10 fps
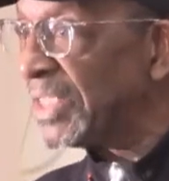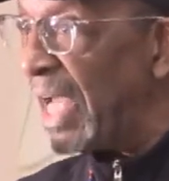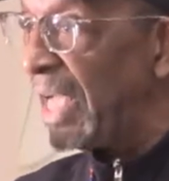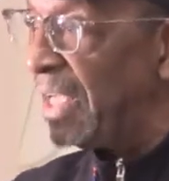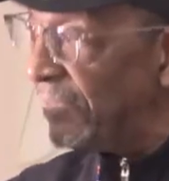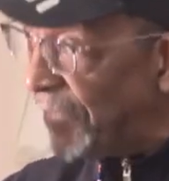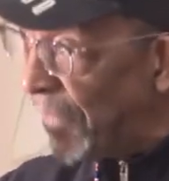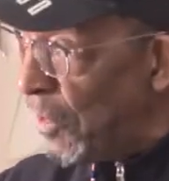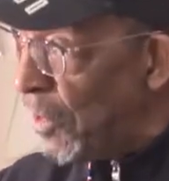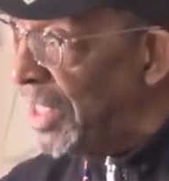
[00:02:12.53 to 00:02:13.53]
standing
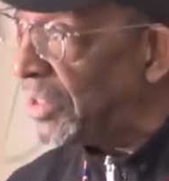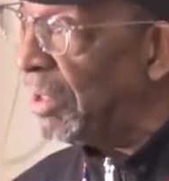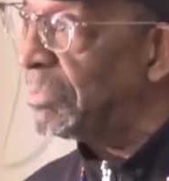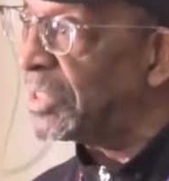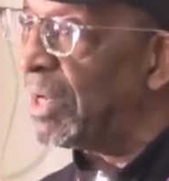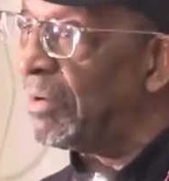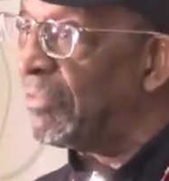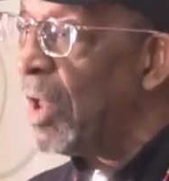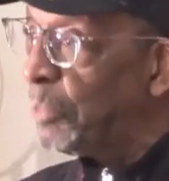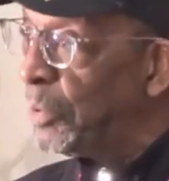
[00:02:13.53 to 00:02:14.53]
firm in terms
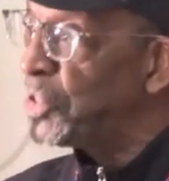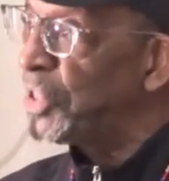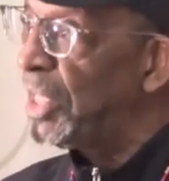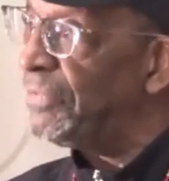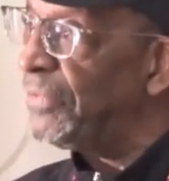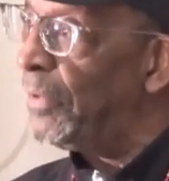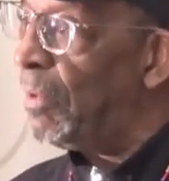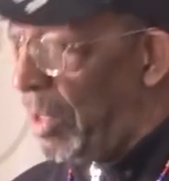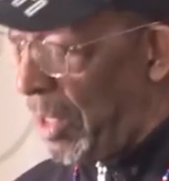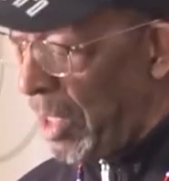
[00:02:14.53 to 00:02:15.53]
of pushing
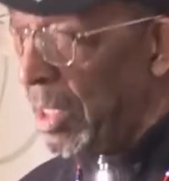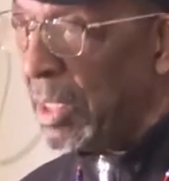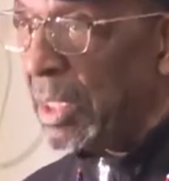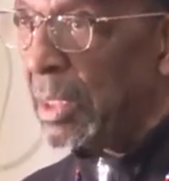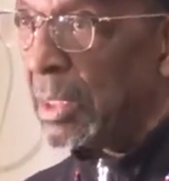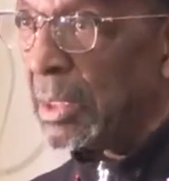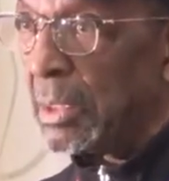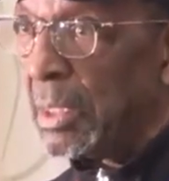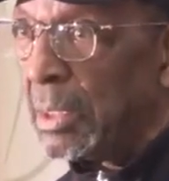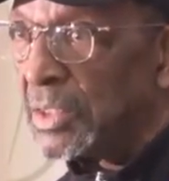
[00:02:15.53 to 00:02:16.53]
for
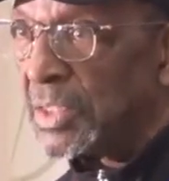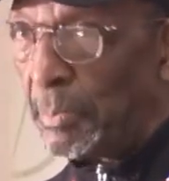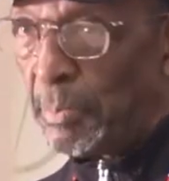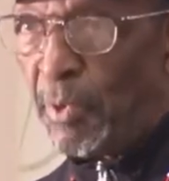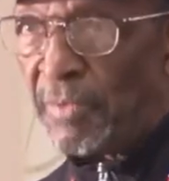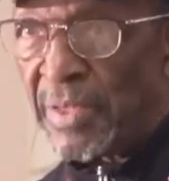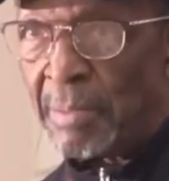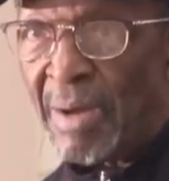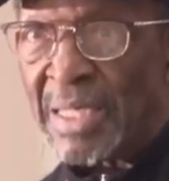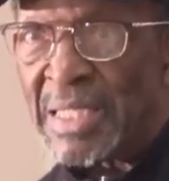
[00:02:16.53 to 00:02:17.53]
support for
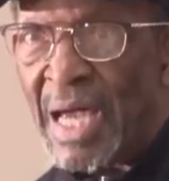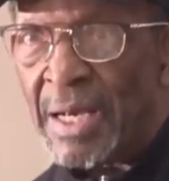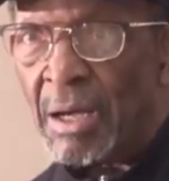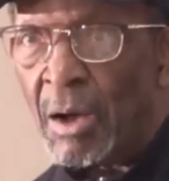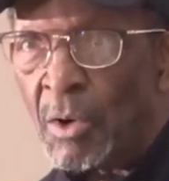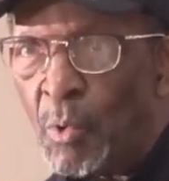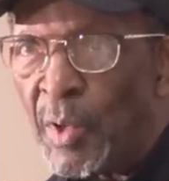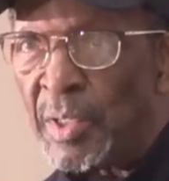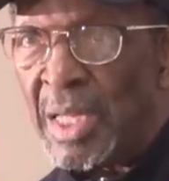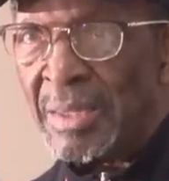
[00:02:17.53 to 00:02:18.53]
the Montana
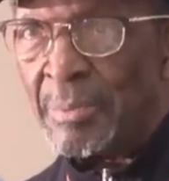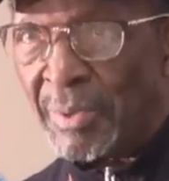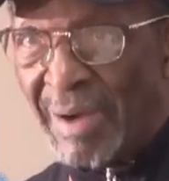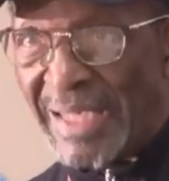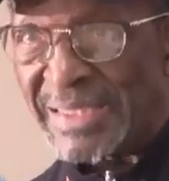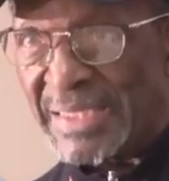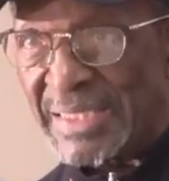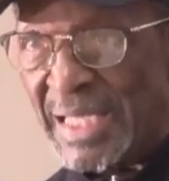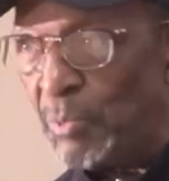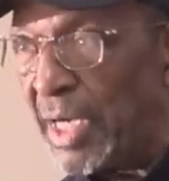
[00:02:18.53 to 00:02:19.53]
Accord
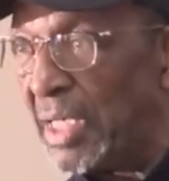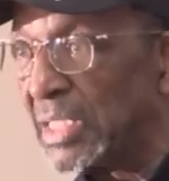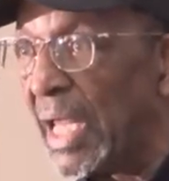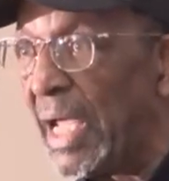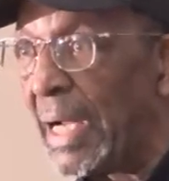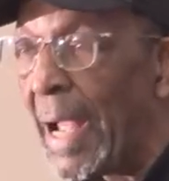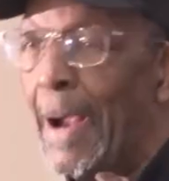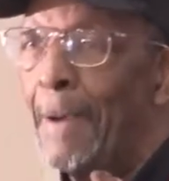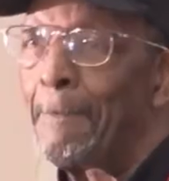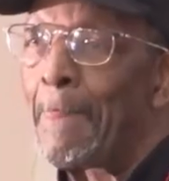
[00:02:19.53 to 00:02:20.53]
process and what it is laying out.